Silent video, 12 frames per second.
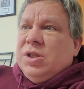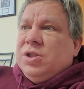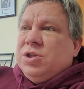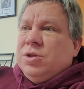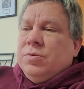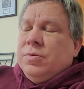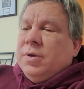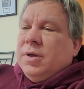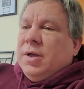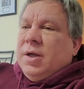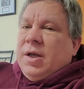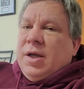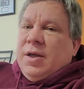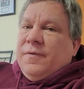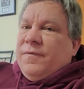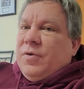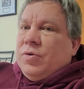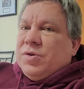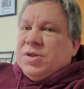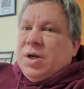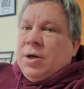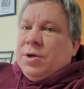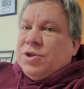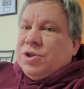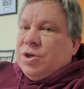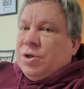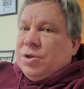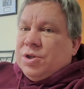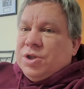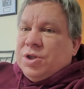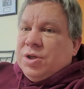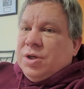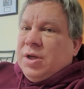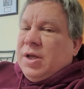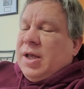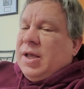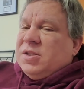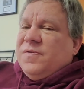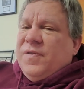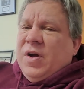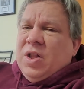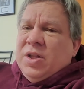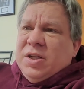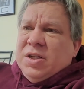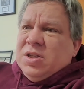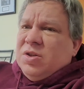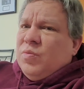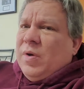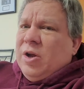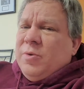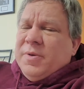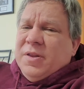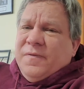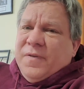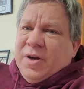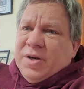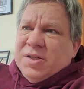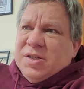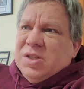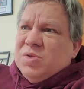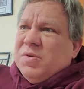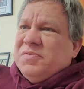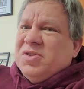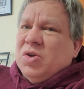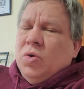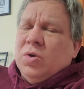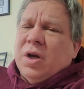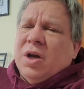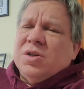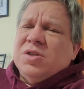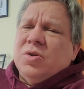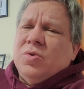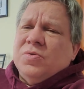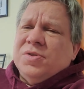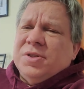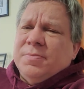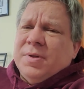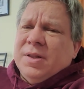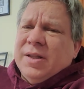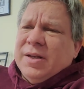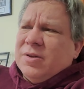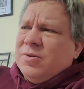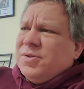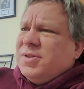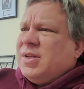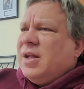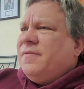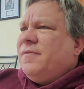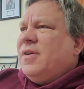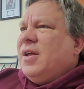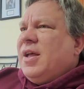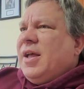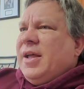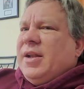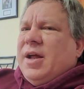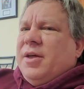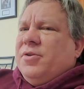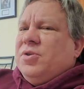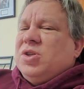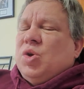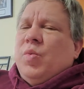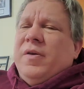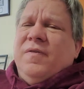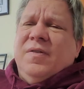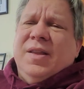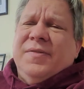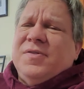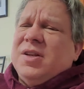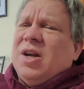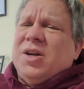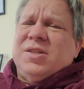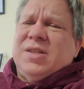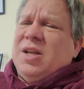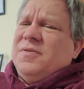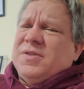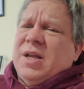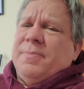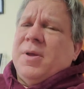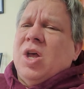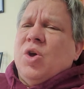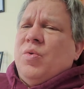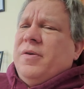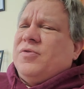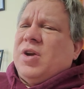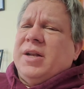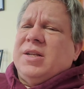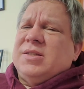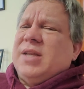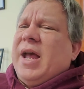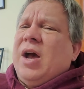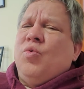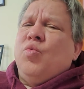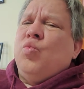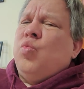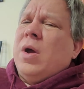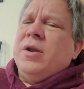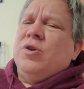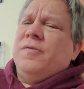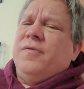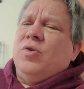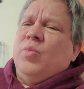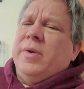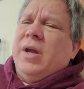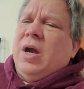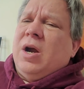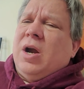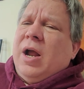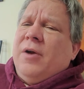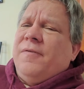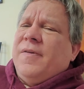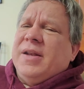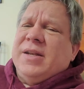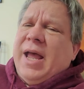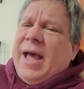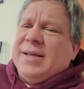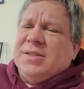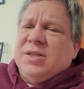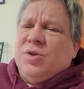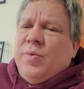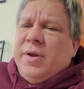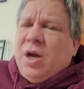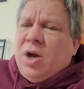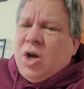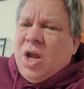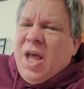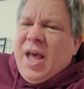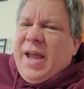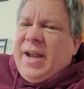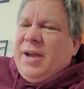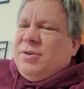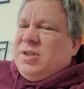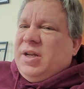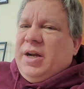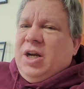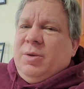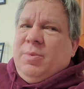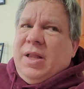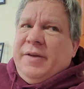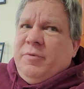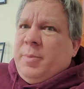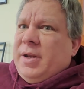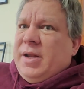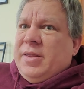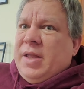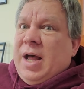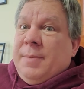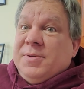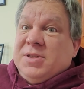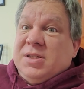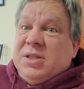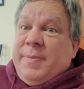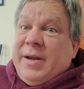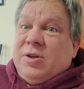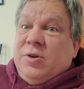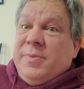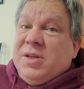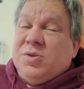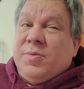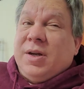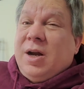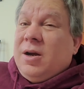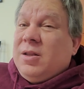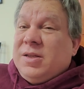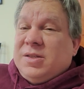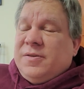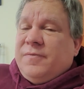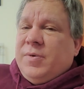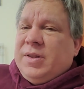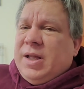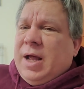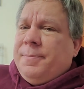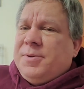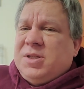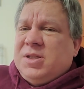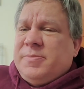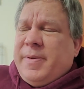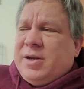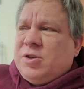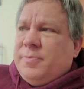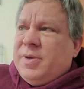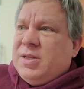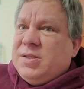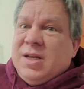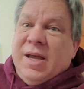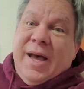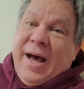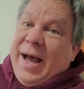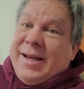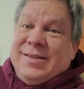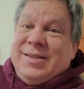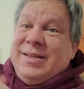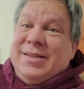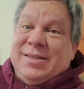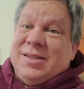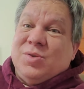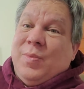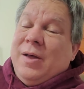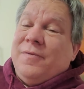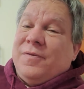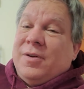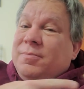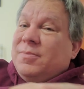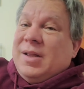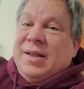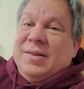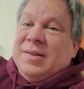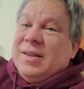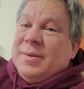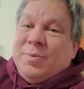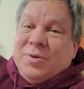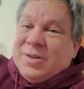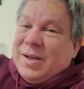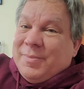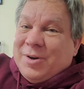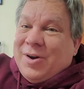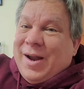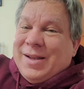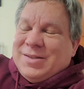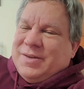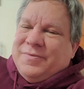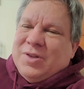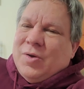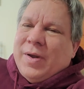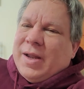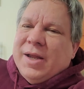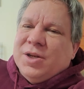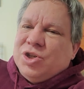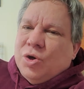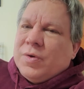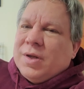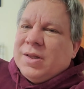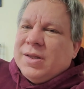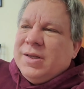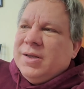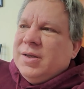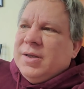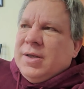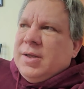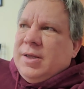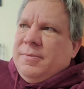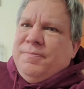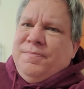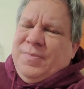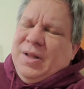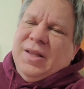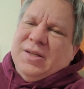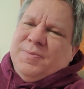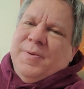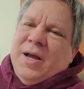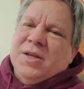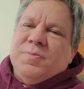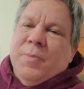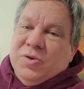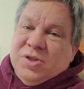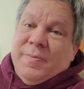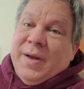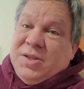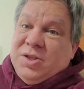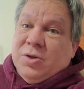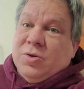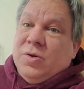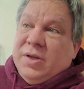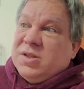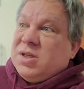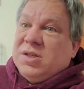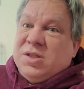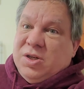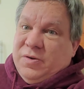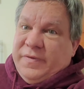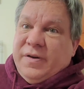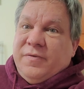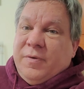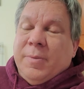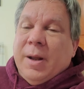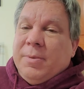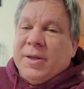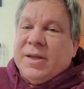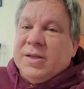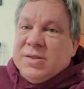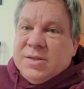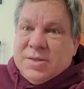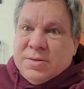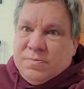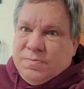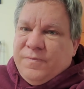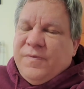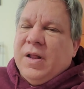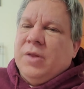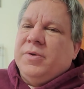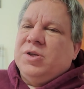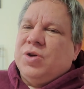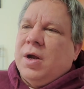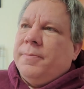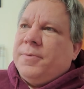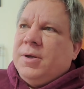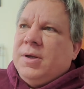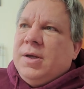issue. And folks, our church has fallen into the realm of the Pharisees. We've sold our souls to political stuff and others. We've lifted ourselves up. We've tried to say how wonderful we are, how fantastic we are, and how terrible everybody in the opposite spectrum is, regardless of what the opposite spectrum is. I see this as well from uh, liberal Democrats, even though I kind of jokingly, let's be honest, most of my circle is conservative Republicans following Trump